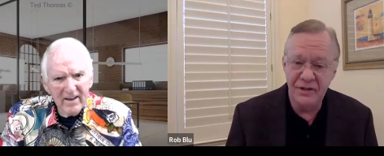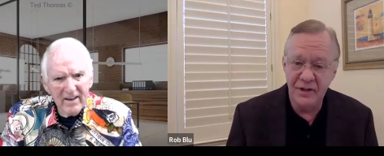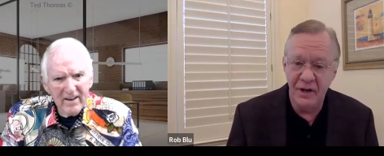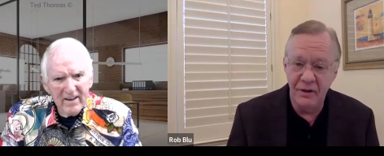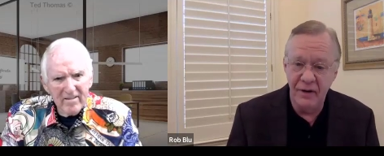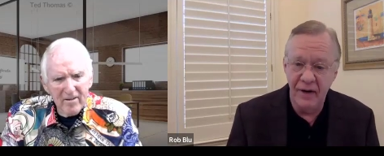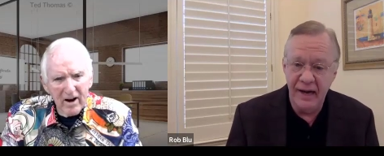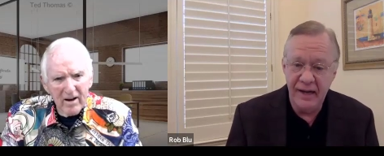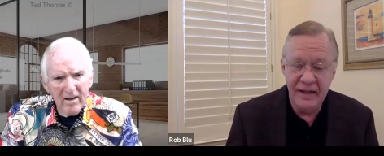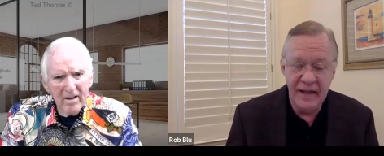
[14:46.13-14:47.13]

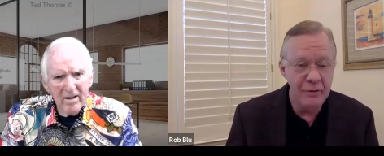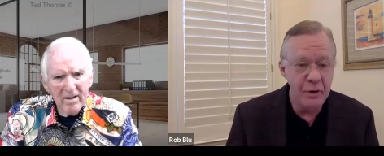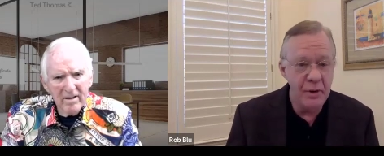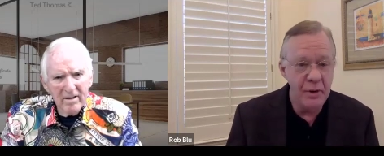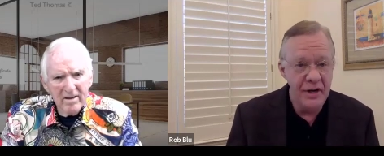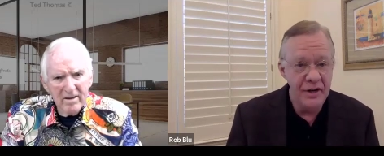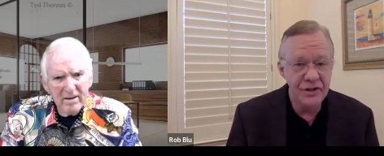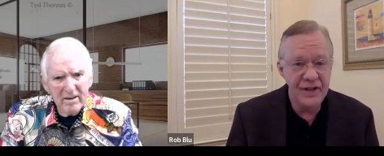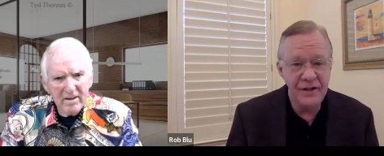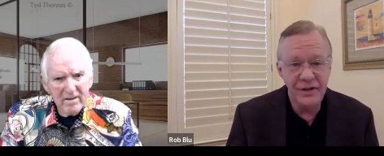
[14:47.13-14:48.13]
Speaker 1: So everyone
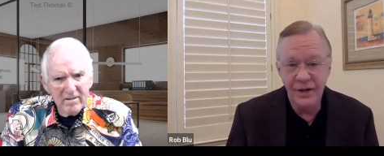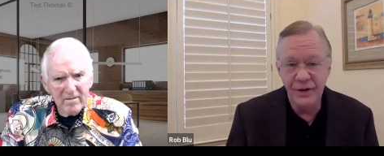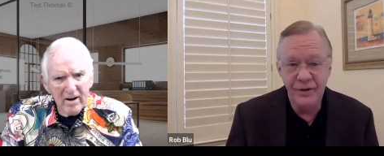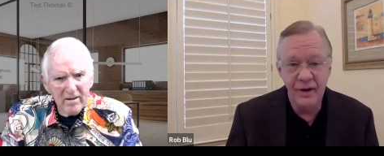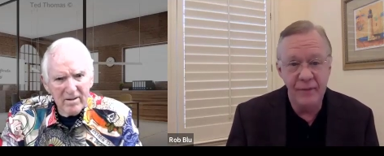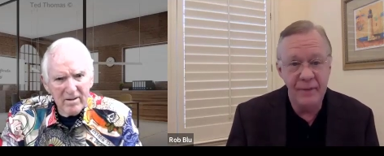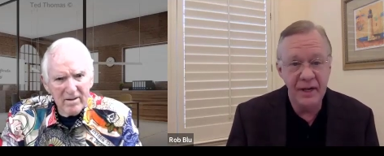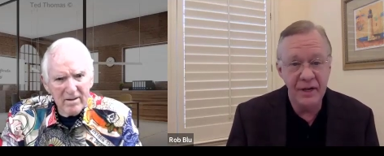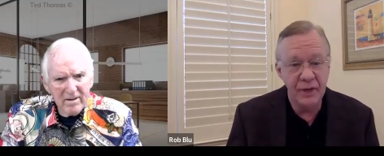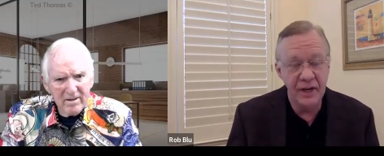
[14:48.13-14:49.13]
stay tuned
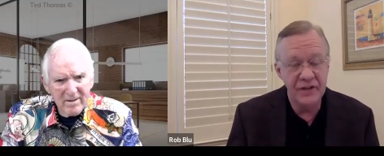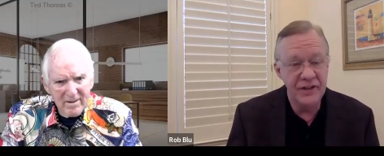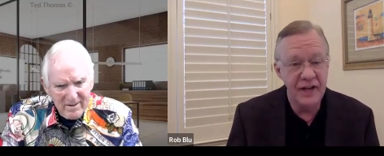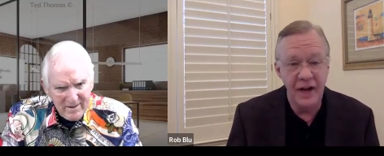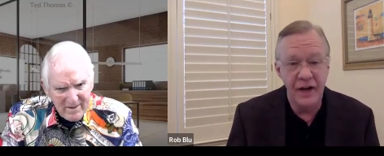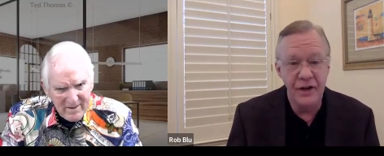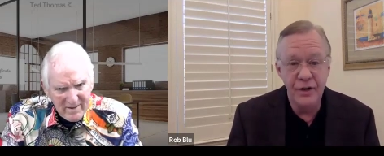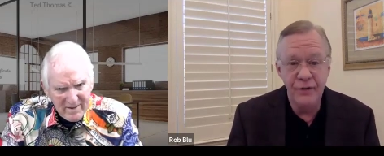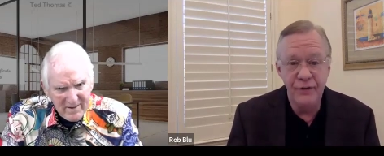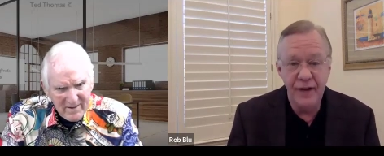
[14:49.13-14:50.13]
because we're going to send a
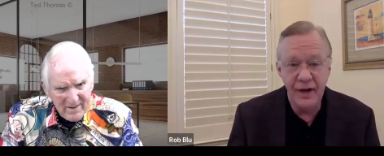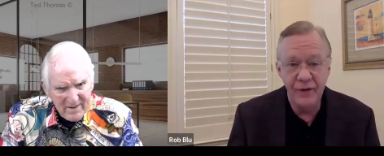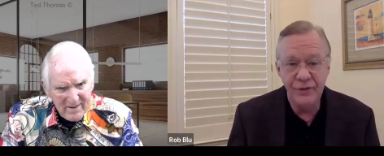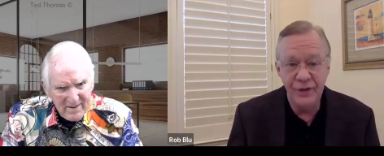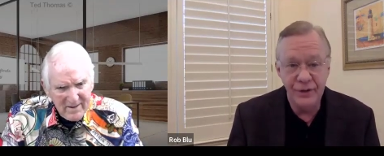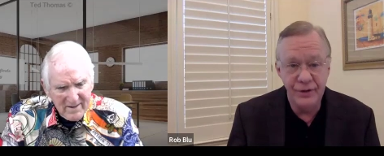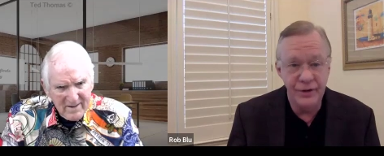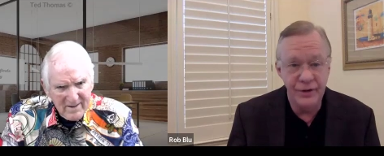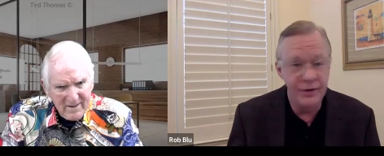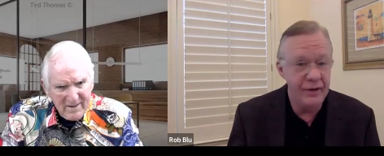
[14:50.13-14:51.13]
new video to
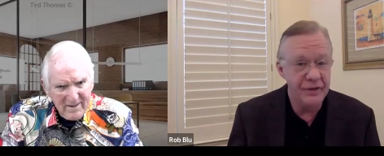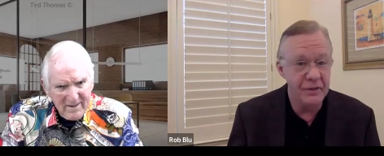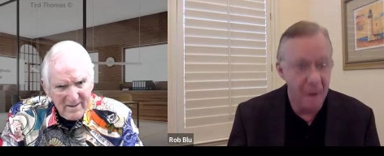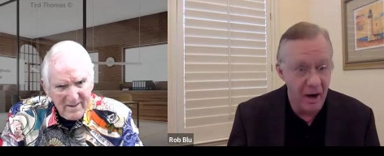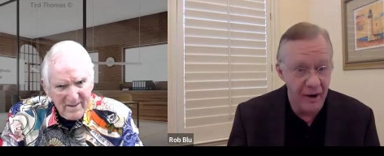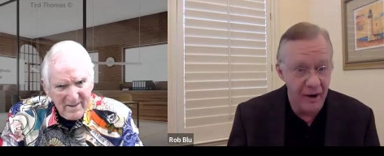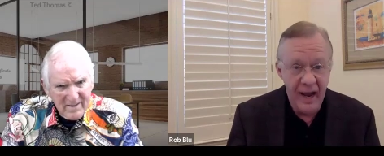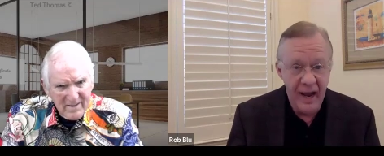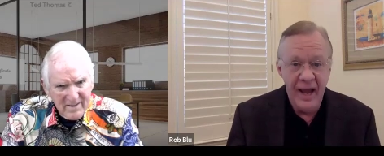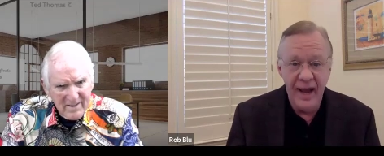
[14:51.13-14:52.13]
you tomorrow.
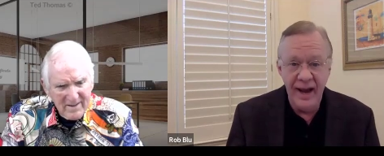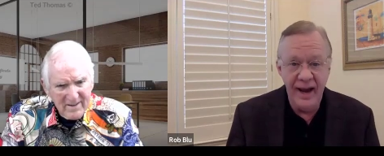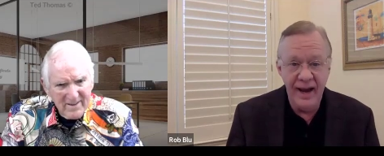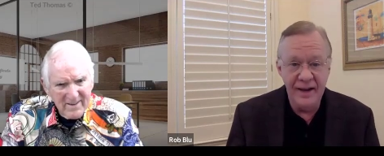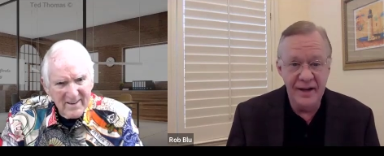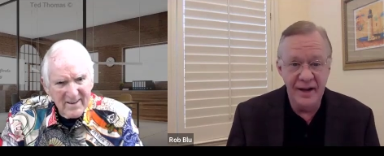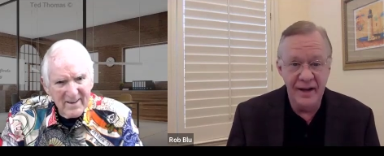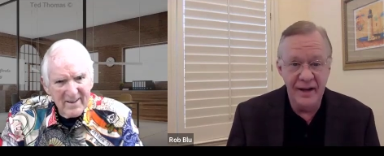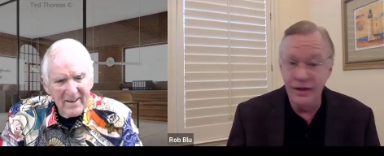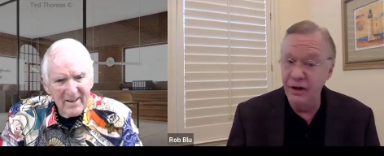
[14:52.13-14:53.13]
And
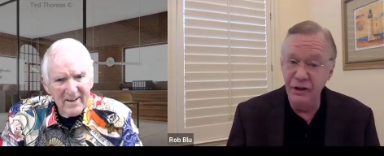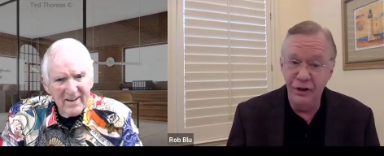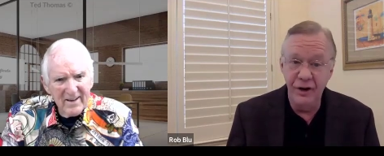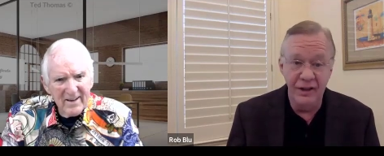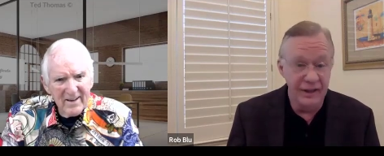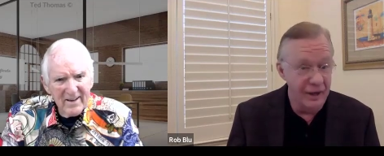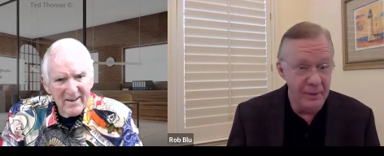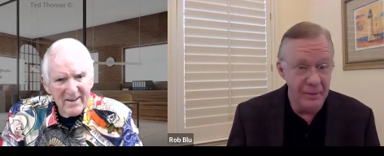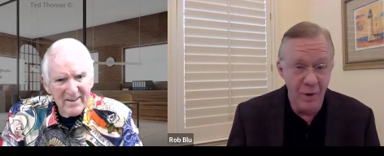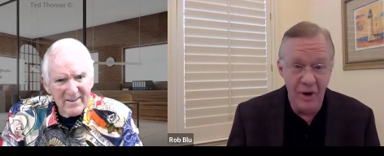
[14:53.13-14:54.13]
you're going to learn a little
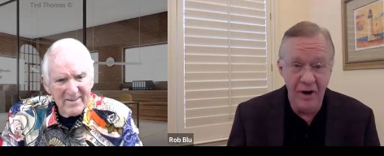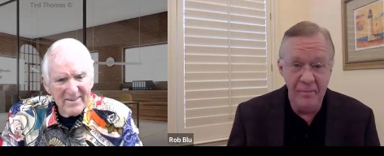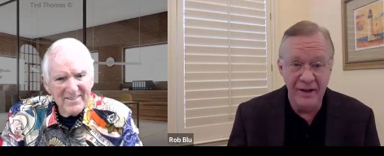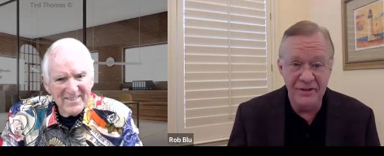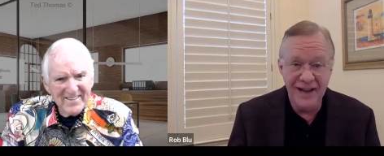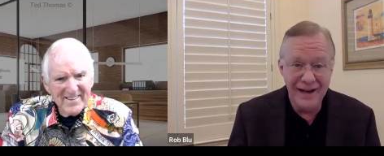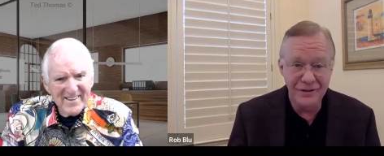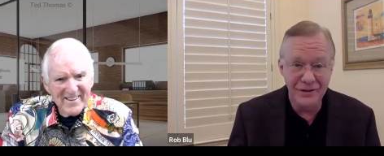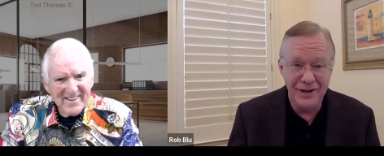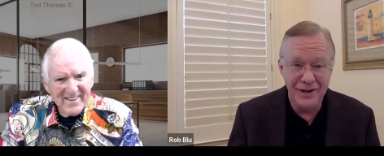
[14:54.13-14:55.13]
bit more about tax
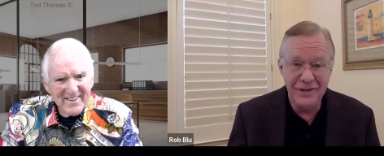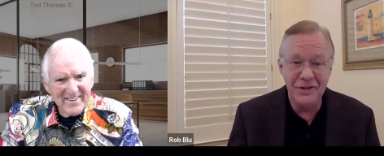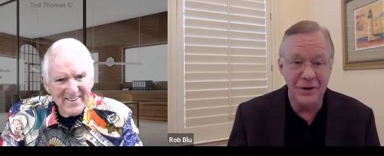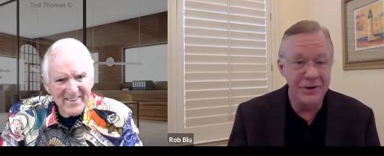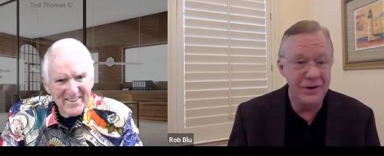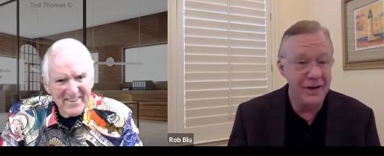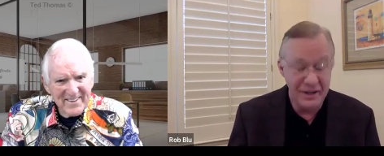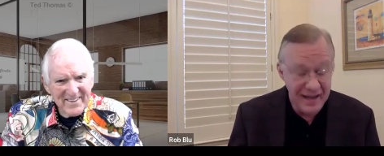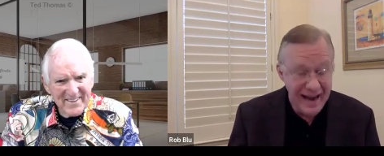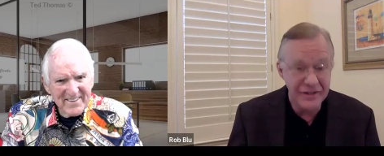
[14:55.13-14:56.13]
liens and
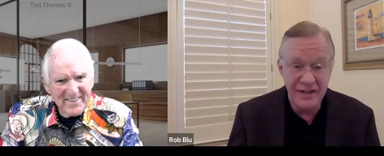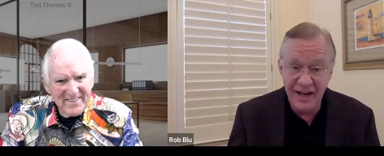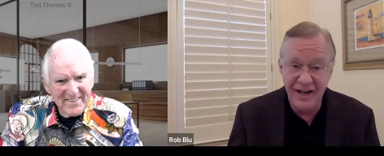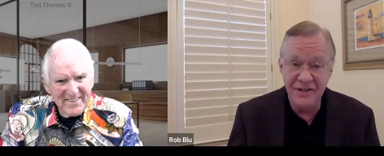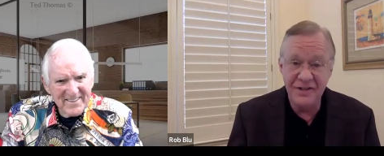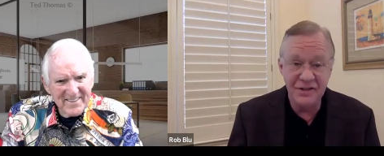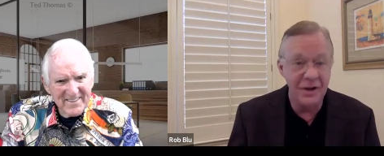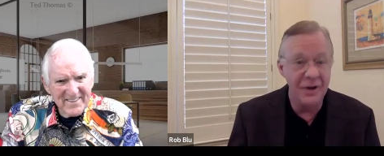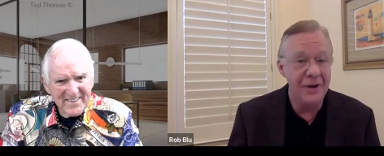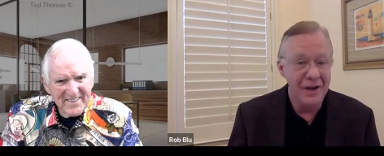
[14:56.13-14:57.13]
tax deeds.
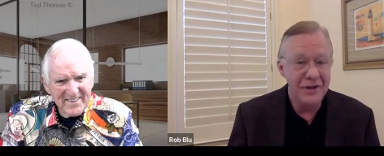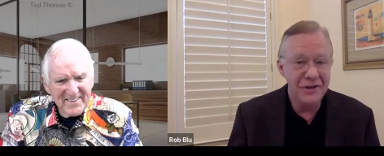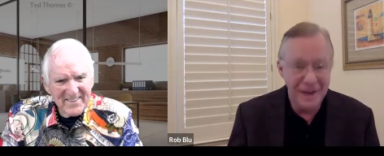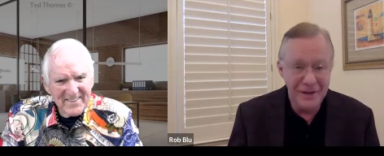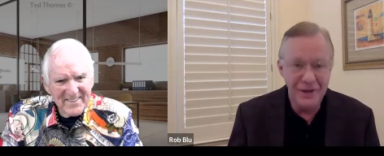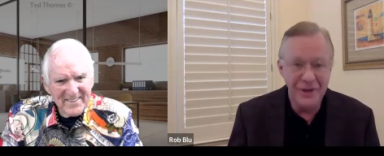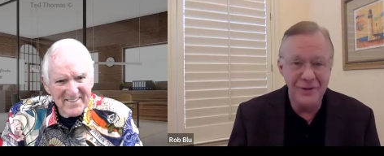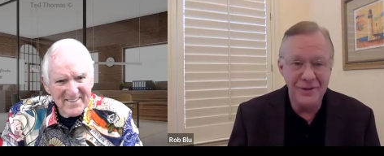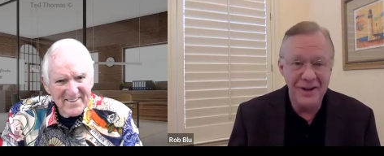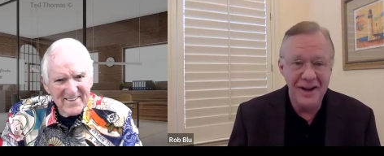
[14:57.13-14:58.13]
So stay
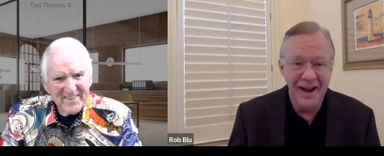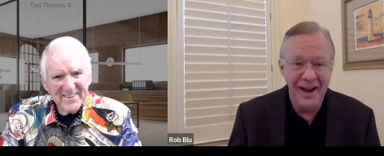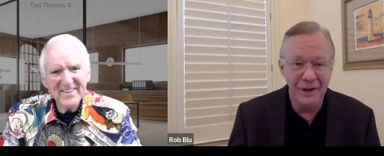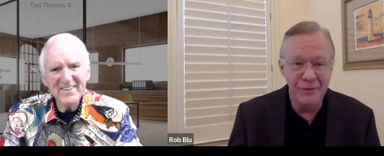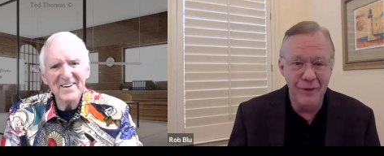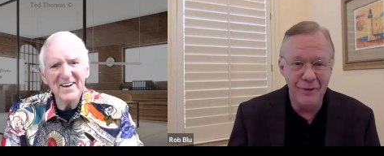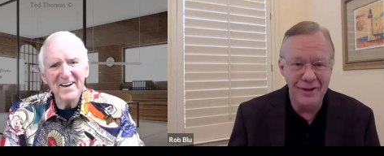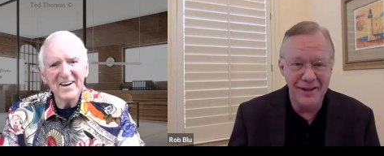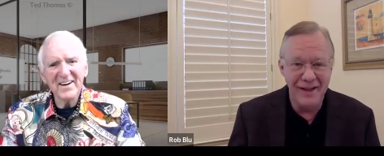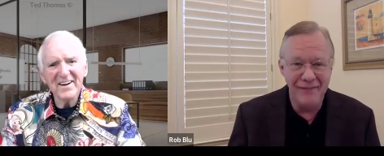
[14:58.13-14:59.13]
tuned and look forward
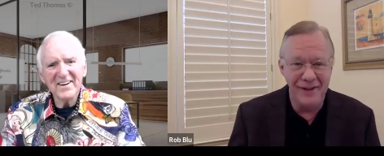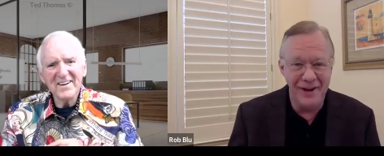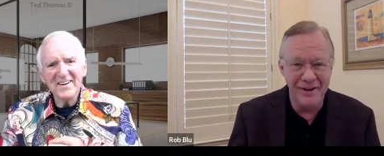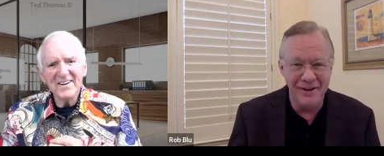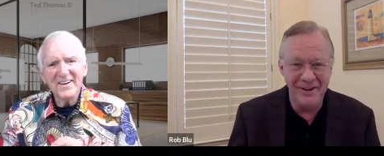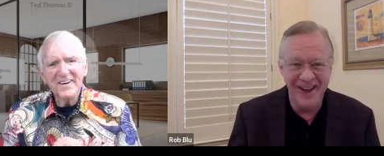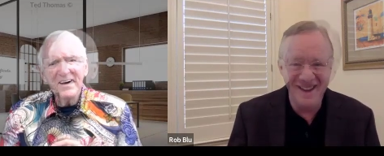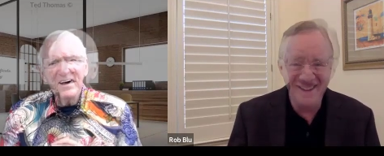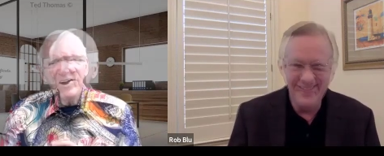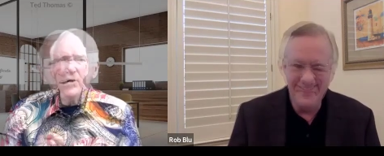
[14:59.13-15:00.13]
to that video.
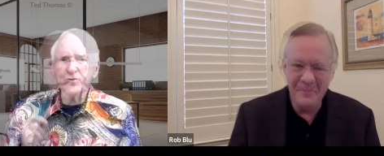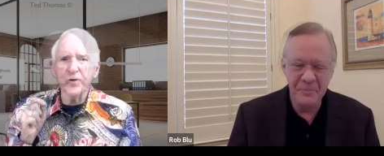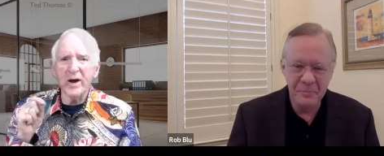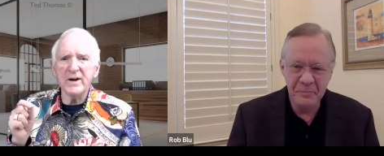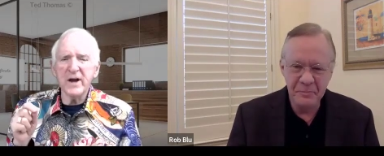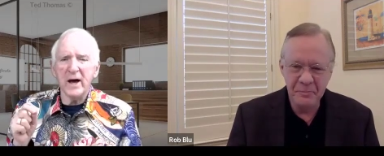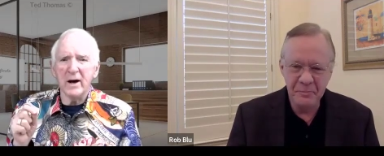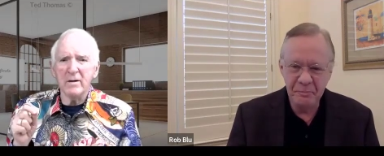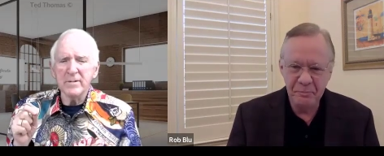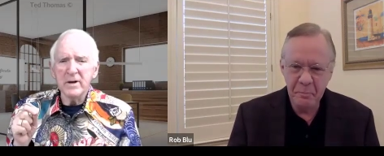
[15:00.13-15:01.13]
Okay?
Speaker 2: Folks, write it
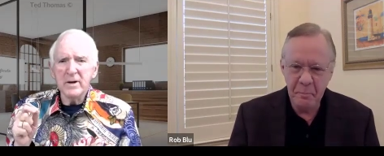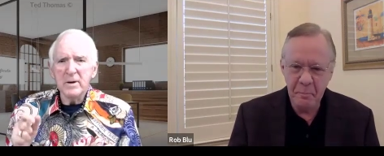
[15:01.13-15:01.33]
down,